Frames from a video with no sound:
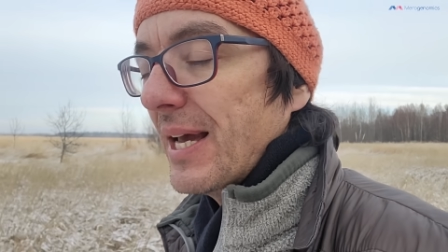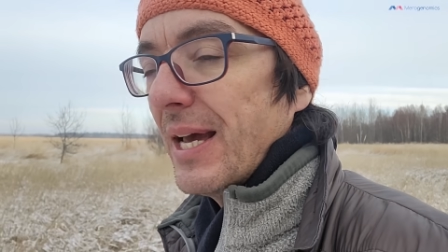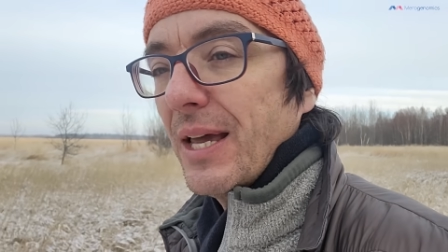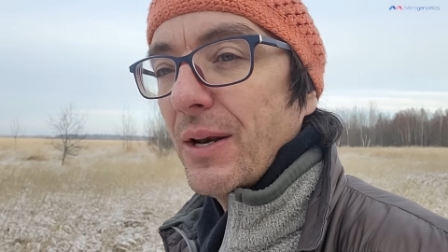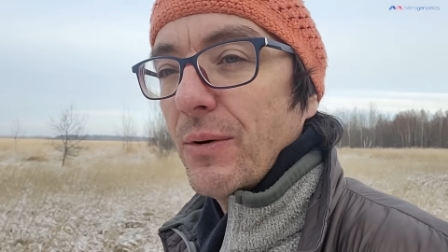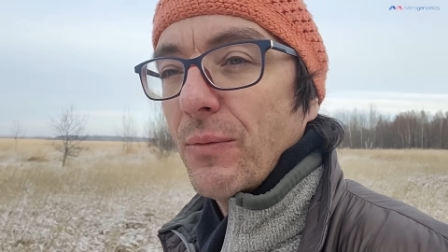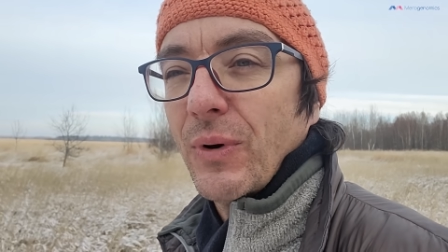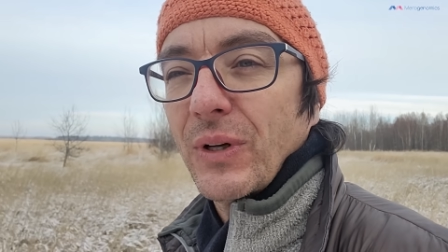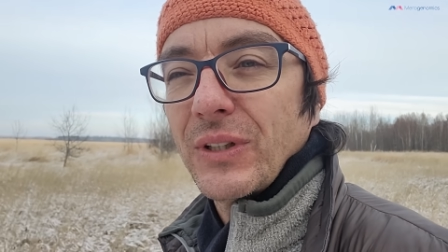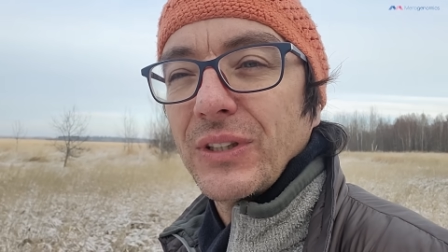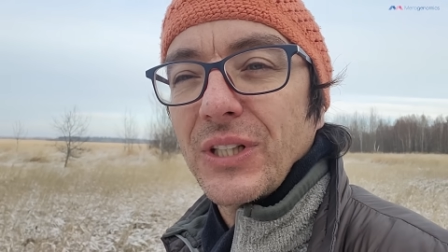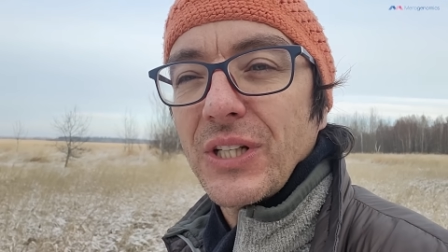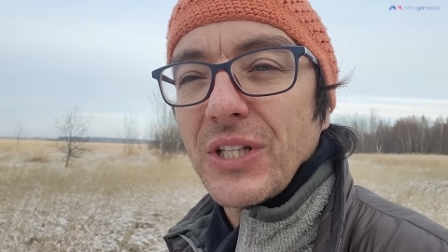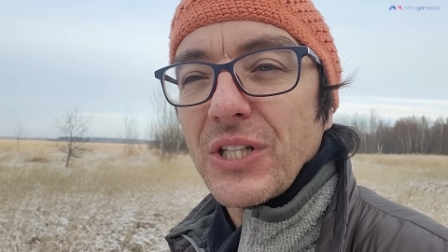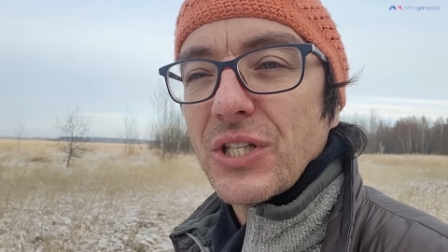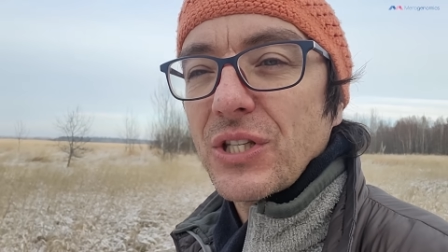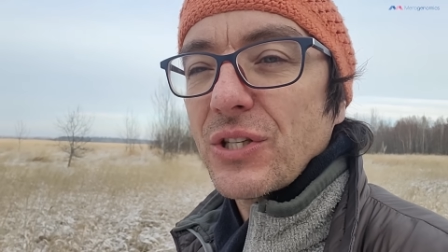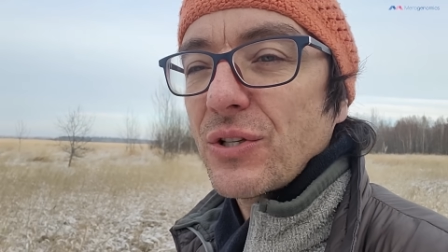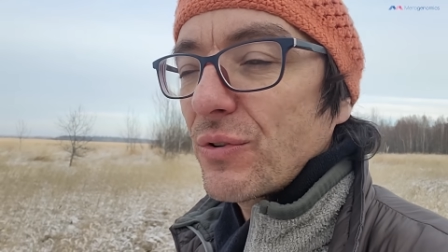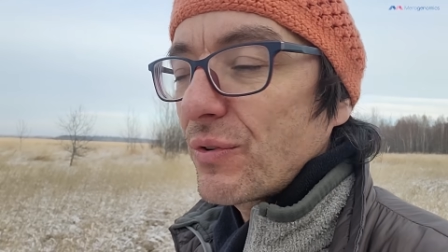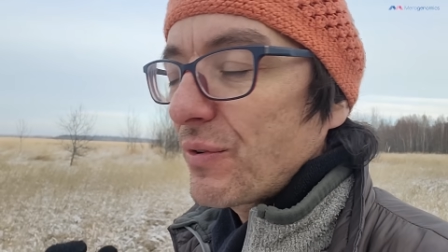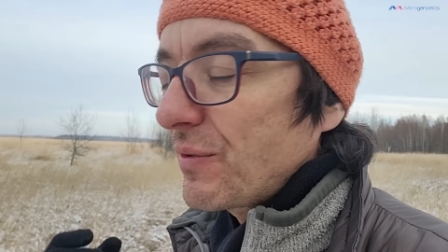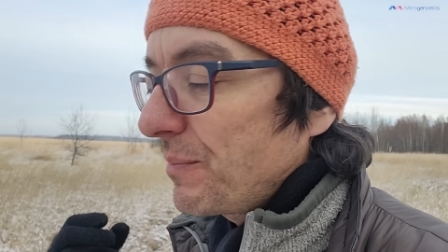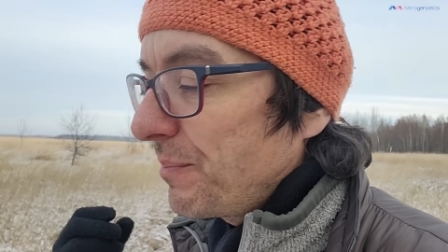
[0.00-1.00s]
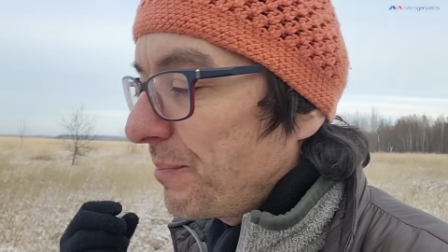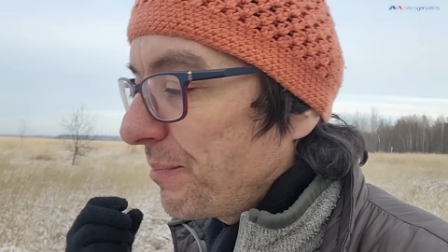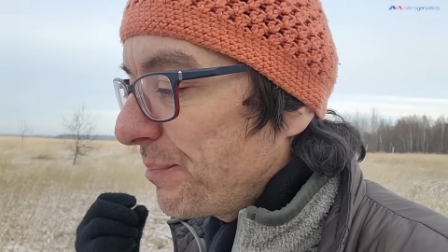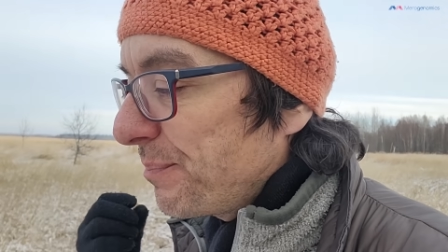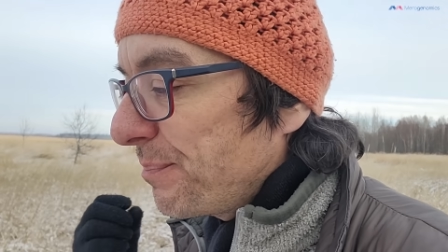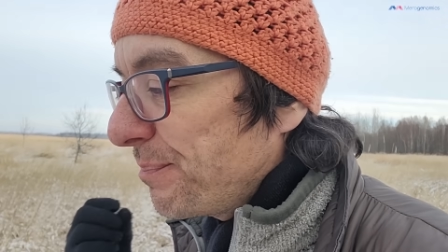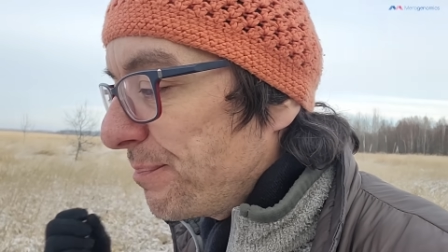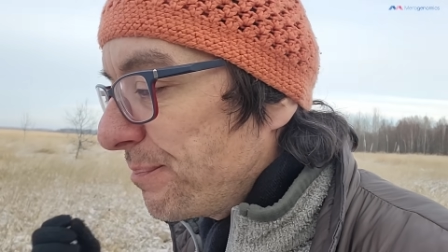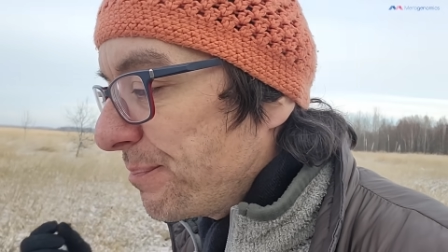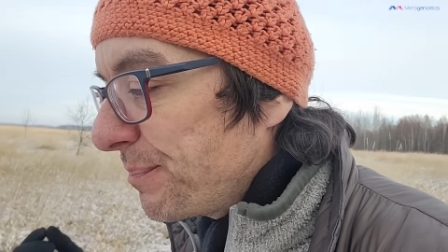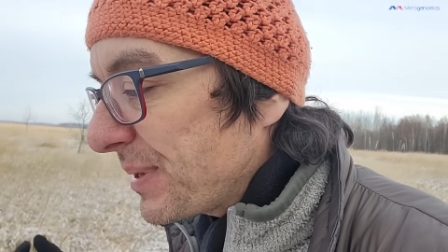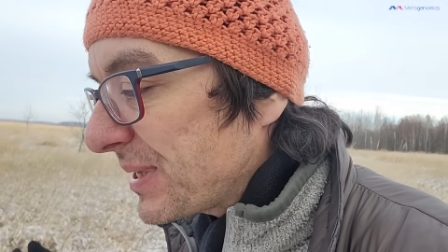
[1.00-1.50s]
And what this
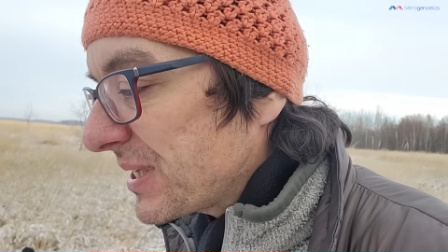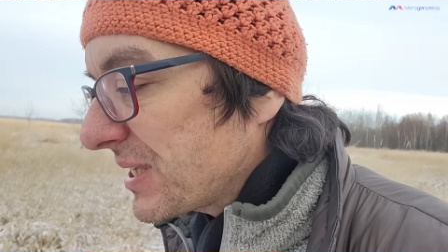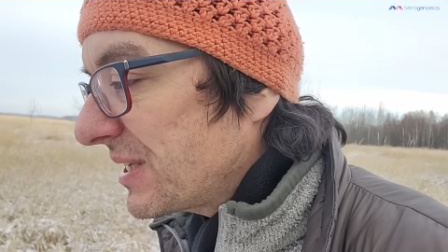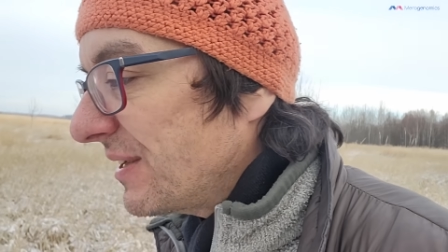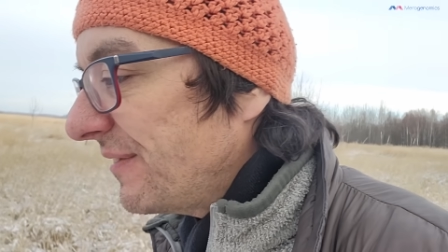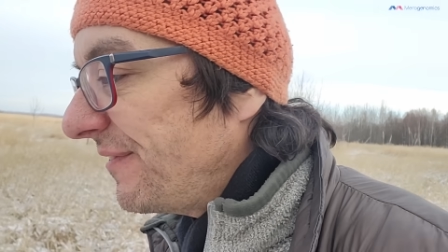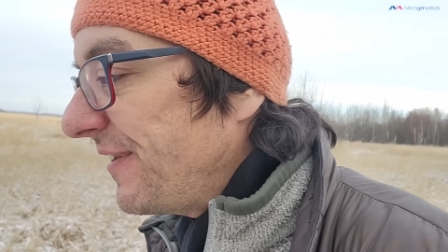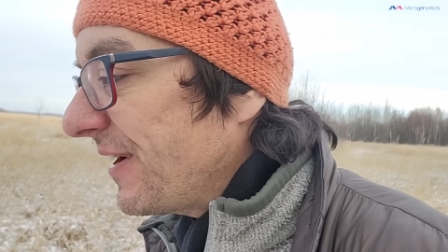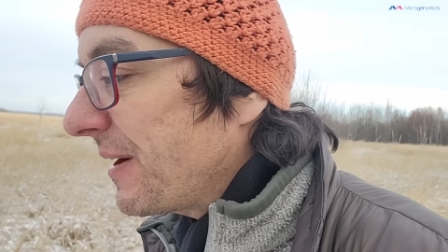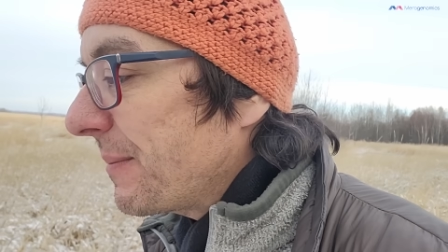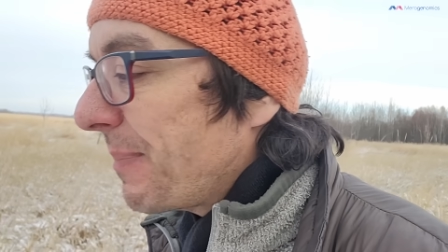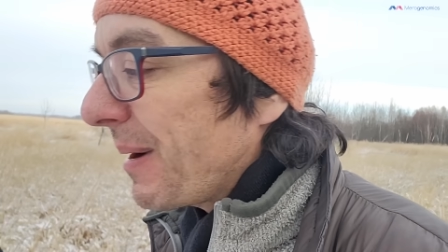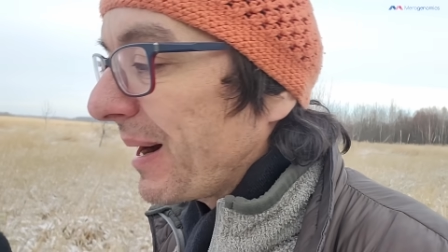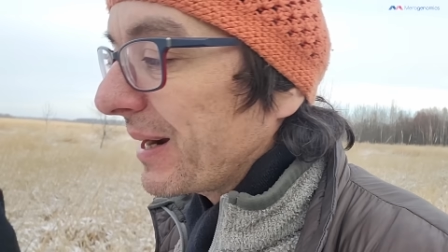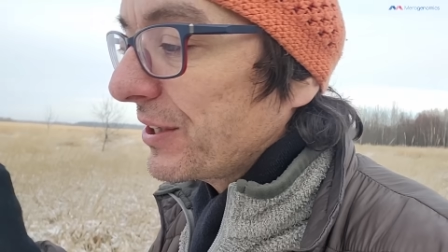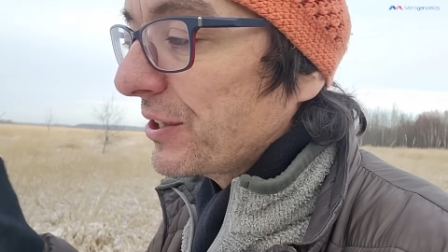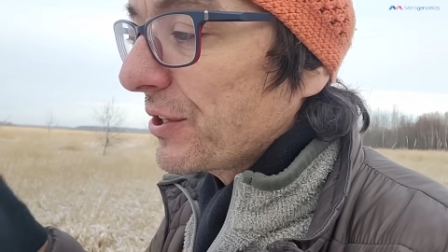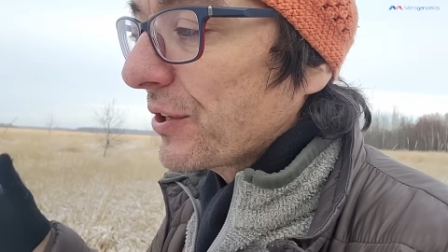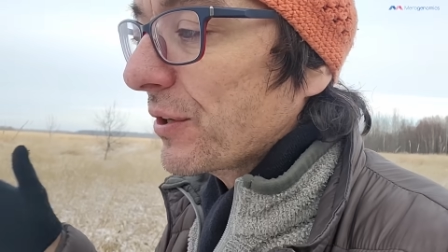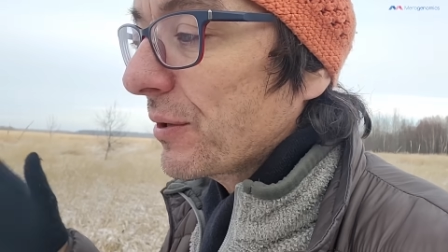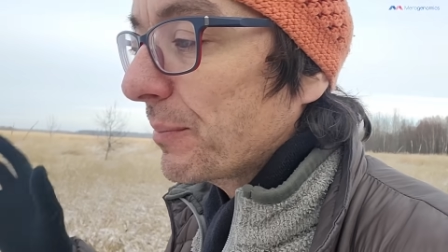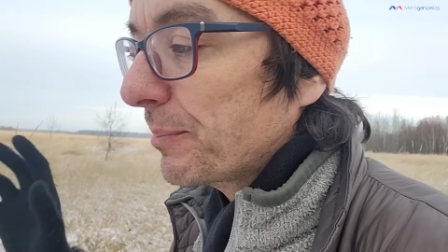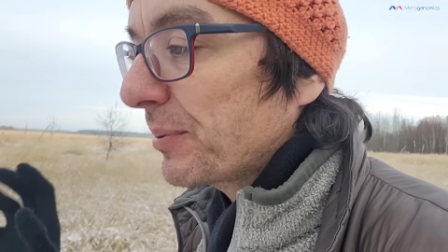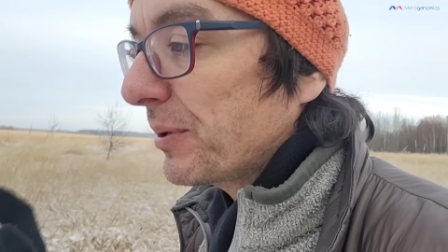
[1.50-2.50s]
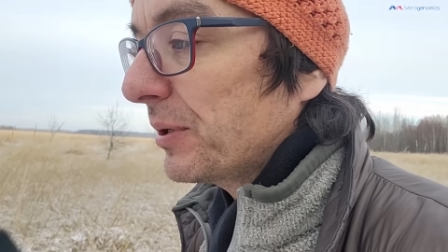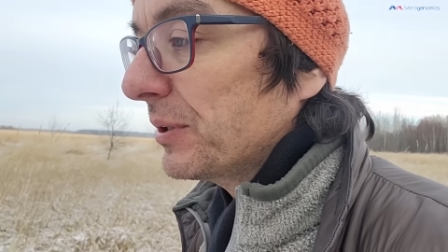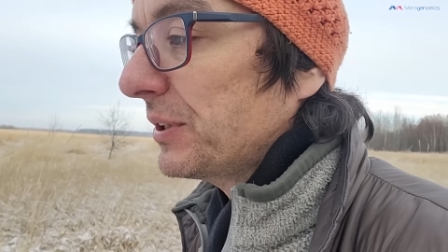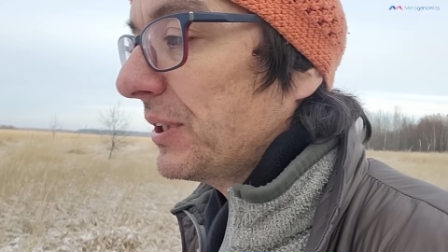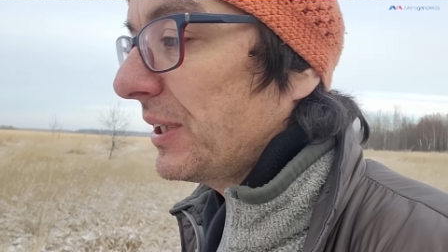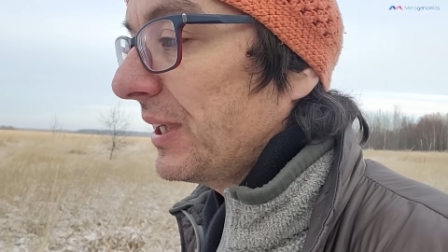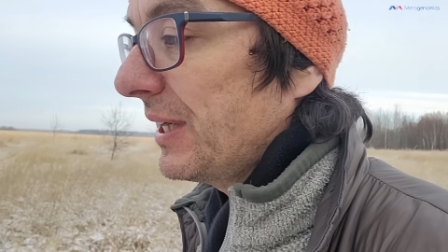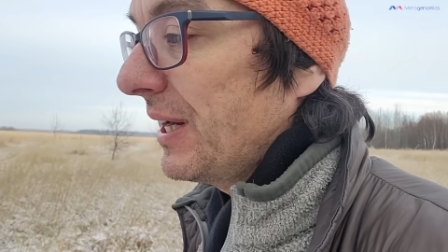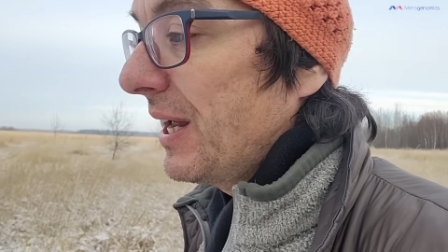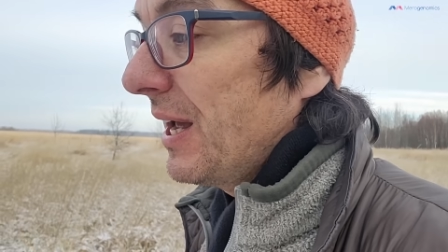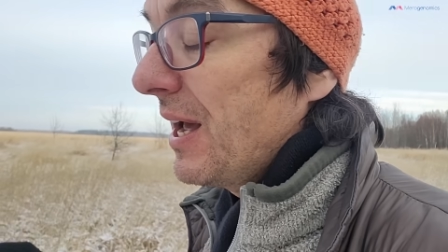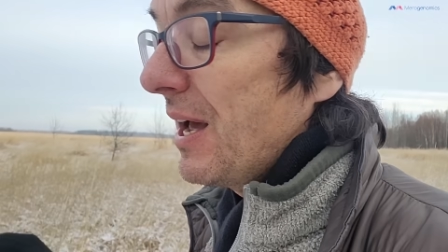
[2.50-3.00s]
specific bacterial
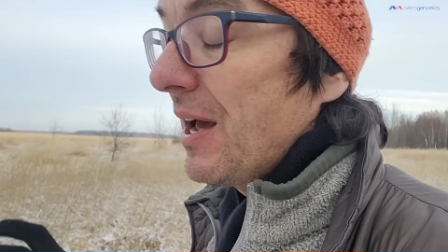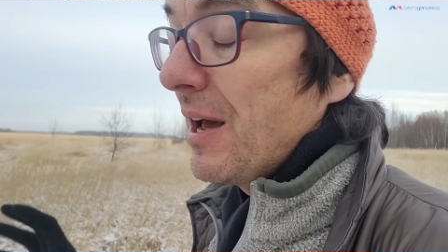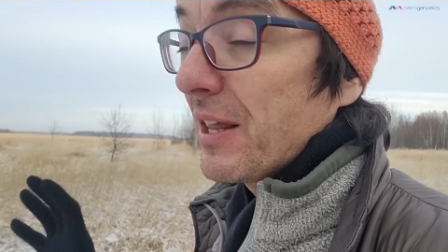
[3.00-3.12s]
protein,